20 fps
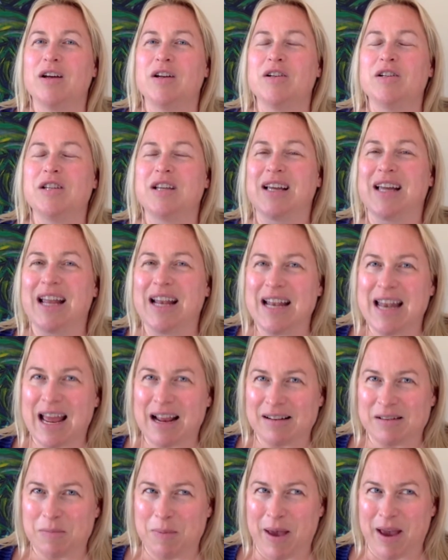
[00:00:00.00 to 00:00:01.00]
to
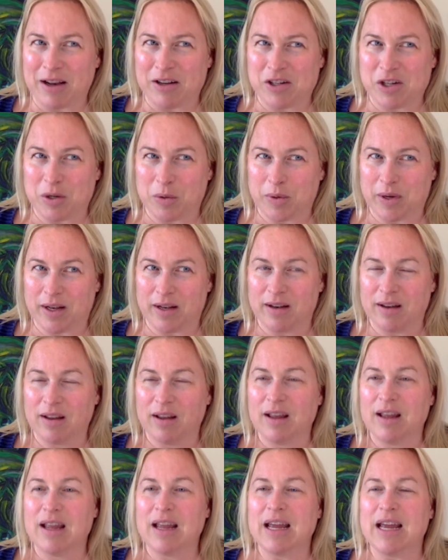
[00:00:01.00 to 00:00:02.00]
connect back to it.
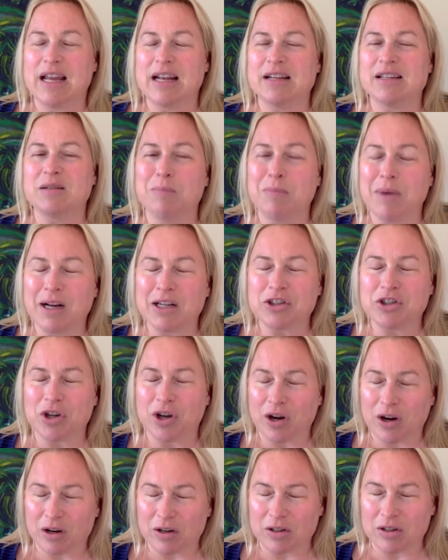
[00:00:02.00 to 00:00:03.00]
It is much
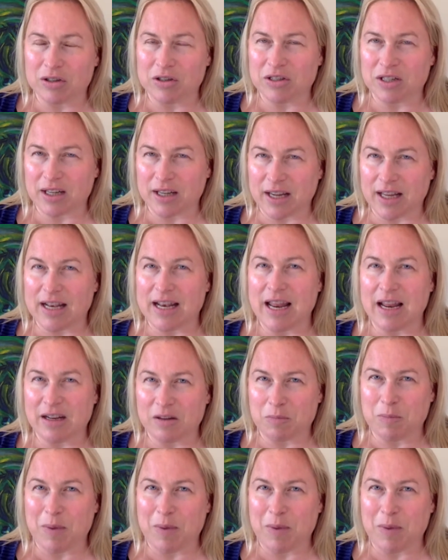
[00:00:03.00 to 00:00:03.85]
harder to connect